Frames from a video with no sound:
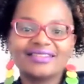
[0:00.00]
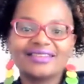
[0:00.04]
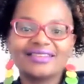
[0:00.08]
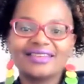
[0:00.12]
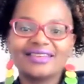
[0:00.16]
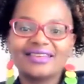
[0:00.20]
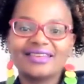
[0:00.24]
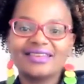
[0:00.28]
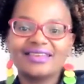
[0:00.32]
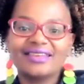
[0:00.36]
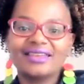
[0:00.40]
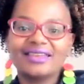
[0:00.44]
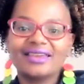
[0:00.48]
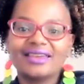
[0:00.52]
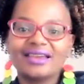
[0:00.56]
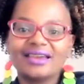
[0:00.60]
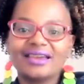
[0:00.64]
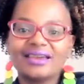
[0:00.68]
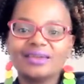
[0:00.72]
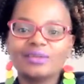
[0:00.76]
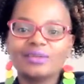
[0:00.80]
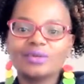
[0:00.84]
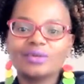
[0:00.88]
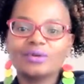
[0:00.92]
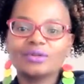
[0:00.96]
And
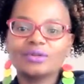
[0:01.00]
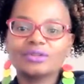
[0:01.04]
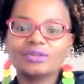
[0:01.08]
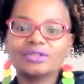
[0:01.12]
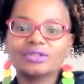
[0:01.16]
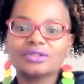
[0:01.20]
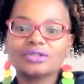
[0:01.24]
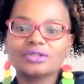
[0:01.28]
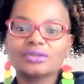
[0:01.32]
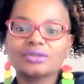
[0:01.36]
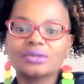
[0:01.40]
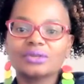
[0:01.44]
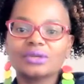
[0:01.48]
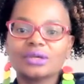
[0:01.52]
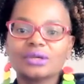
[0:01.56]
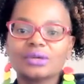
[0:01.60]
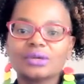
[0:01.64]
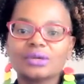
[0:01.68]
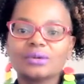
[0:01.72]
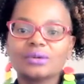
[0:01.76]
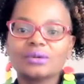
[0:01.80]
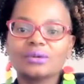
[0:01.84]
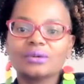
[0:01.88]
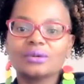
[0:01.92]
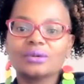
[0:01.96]
I'm going to
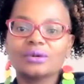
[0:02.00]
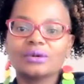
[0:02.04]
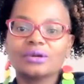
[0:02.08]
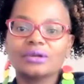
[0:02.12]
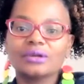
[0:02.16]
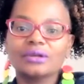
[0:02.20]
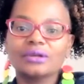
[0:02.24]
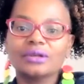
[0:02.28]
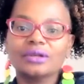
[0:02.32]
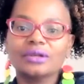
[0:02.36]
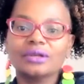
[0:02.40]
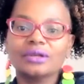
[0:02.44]
record